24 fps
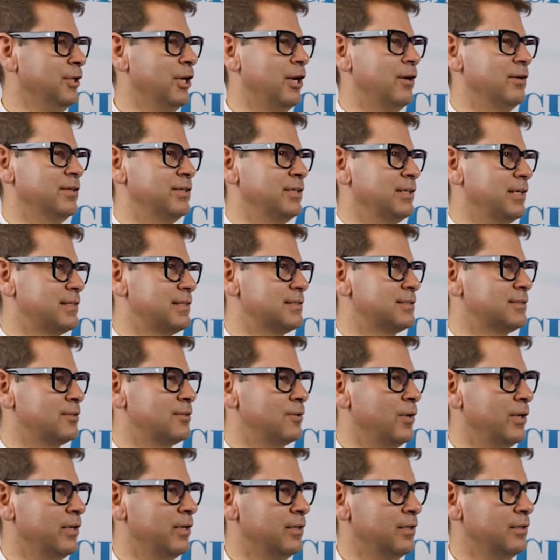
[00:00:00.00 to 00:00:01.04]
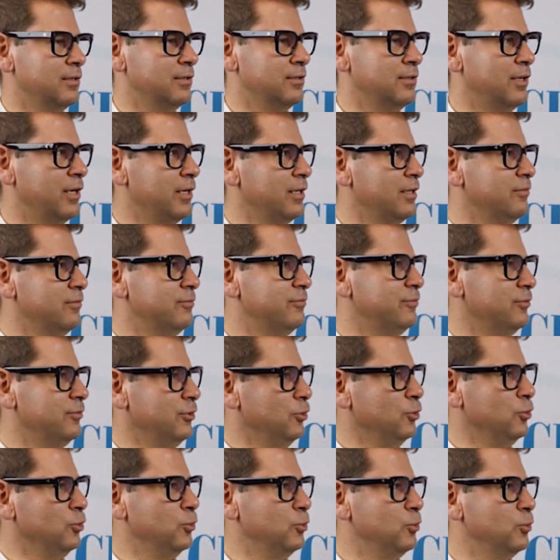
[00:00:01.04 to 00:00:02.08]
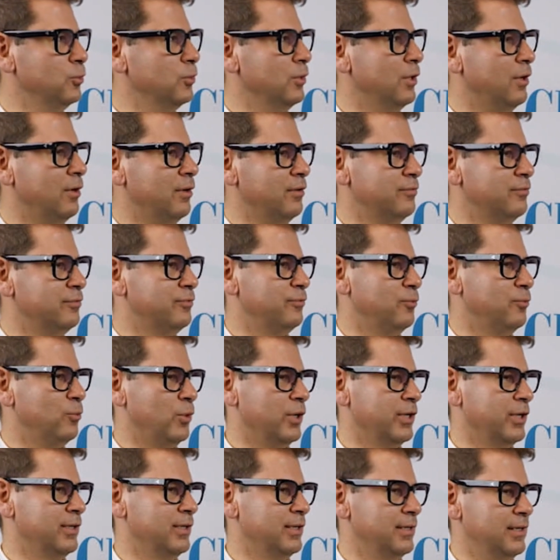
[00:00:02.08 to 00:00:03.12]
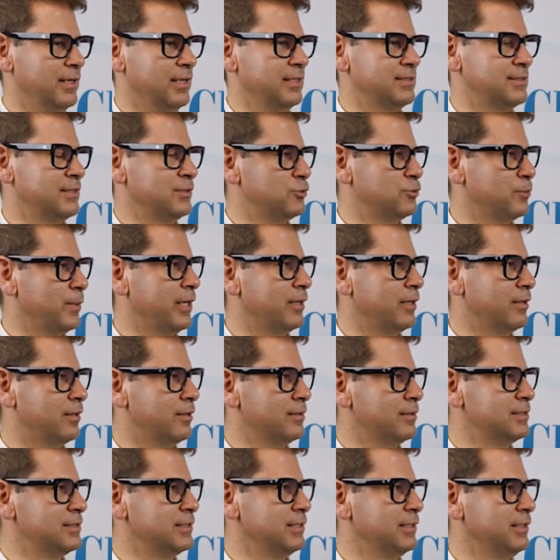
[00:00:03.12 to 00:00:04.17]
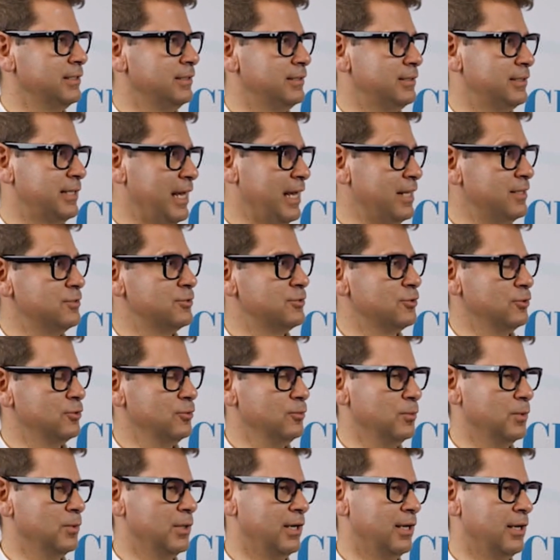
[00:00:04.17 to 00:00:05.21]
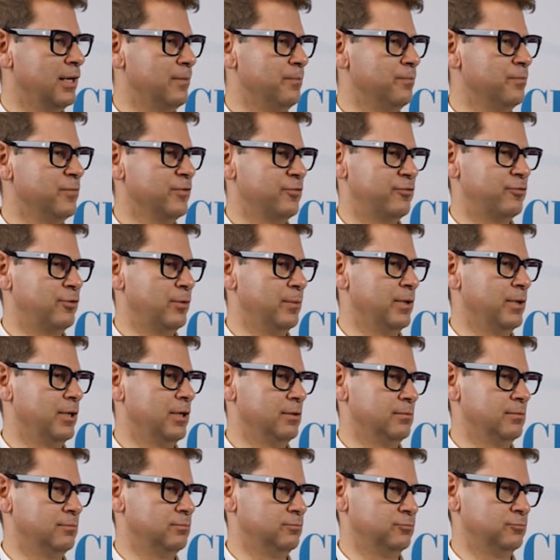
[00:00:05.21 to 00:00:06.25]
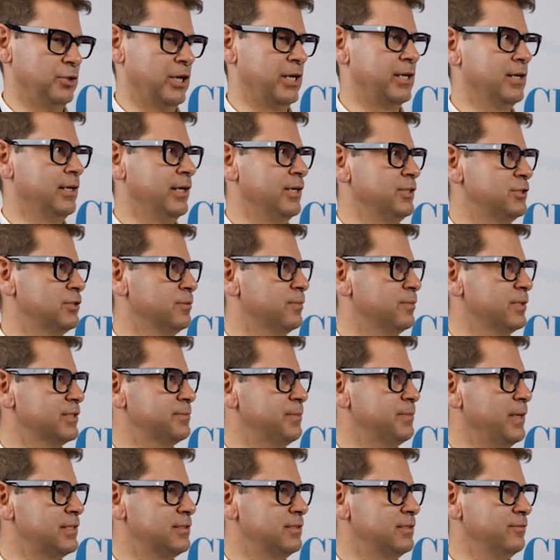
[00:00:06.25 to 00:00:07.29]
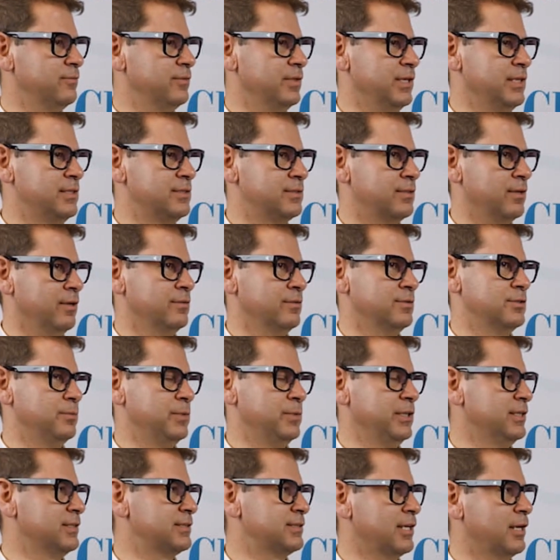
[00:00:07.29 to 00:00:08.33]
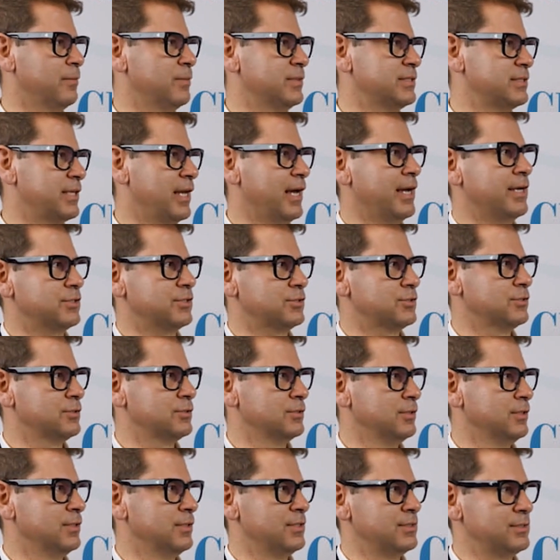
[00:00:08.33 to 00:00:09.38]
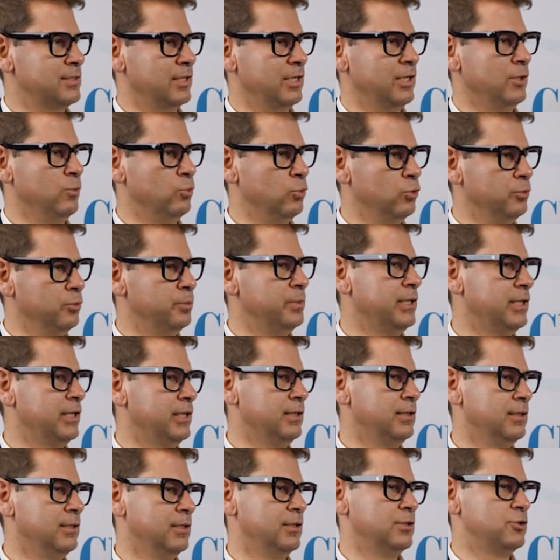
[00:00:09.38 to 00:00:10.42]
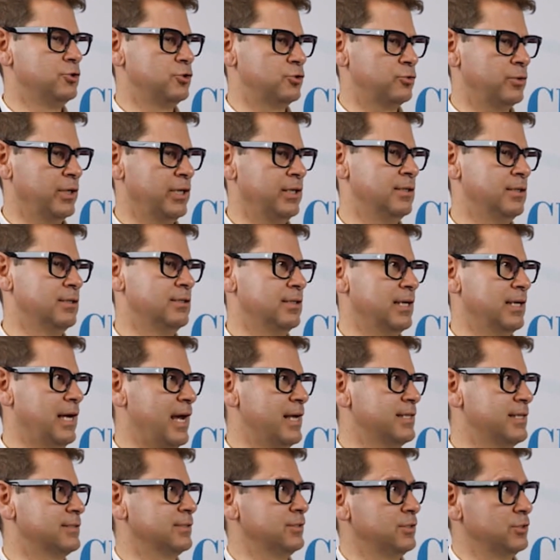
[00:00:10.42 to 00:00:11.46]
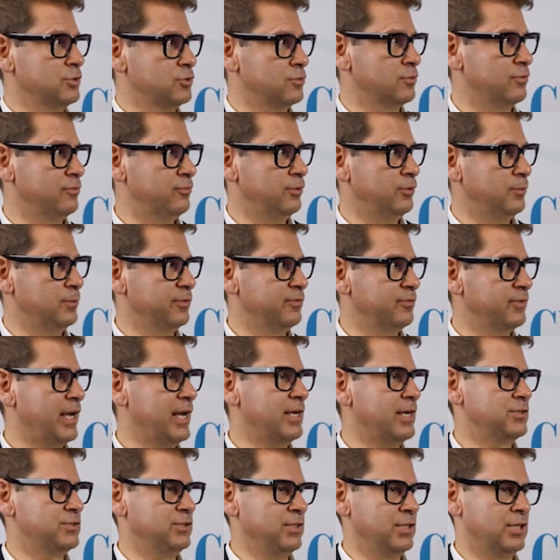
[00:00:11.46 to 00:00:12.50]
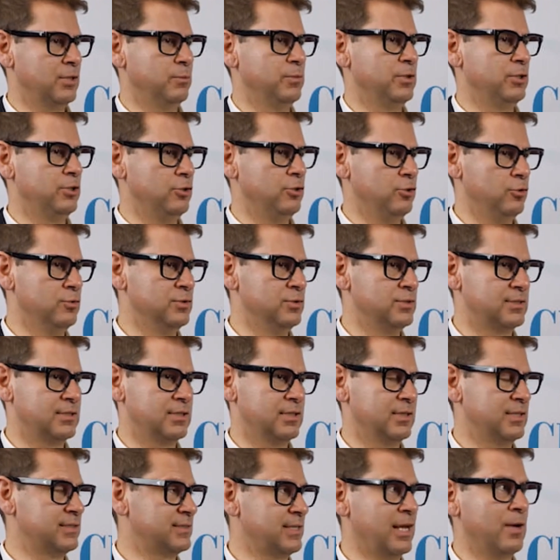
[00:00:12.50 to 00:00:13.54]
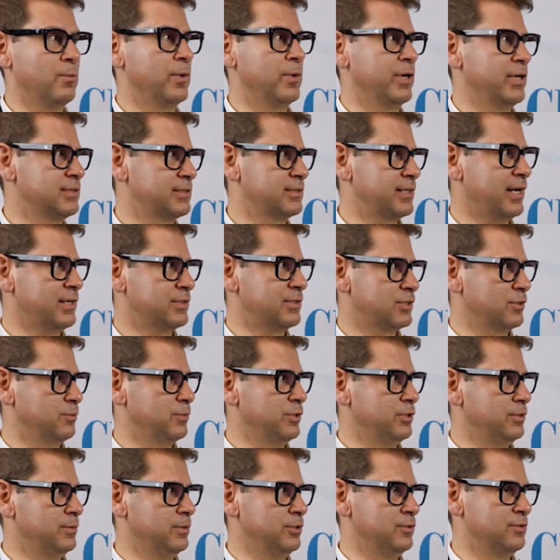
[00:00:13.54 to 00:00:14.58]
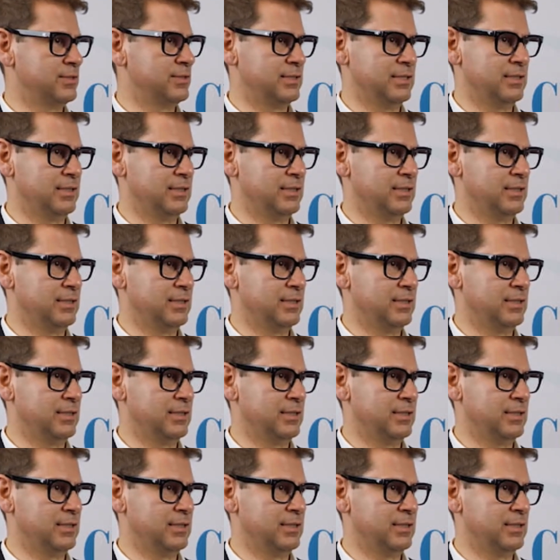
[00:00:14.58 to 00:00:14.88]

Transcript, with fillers: No, I think that's quite a naive view of what a central bank currency can do. Um, from a regulation perspective, it's going to be the same as cash. So it will be treated as a digital form of cash. It can be used the same way as cash can be used